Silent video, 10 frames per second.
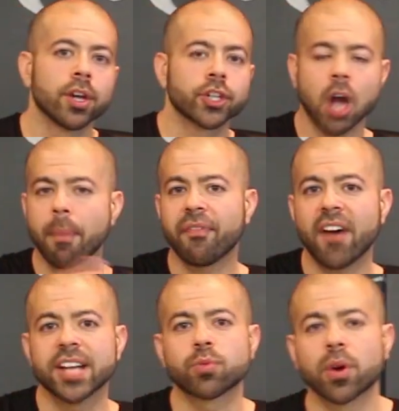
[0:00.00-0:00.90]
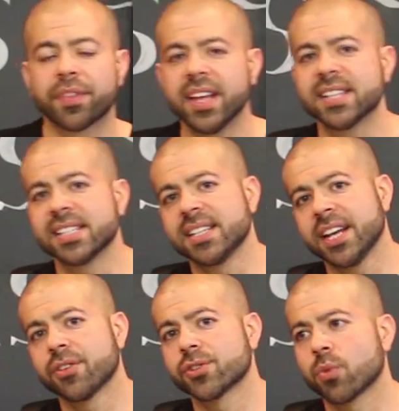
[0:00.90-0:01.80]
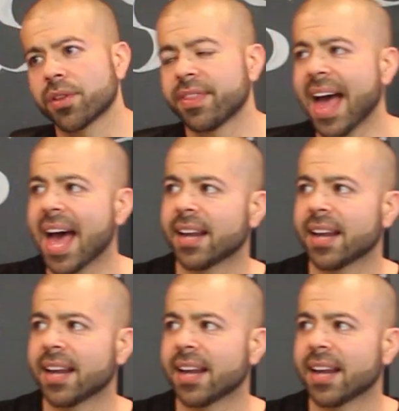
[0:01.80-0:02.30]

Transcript: Shopify's worth this and Tinder's worth that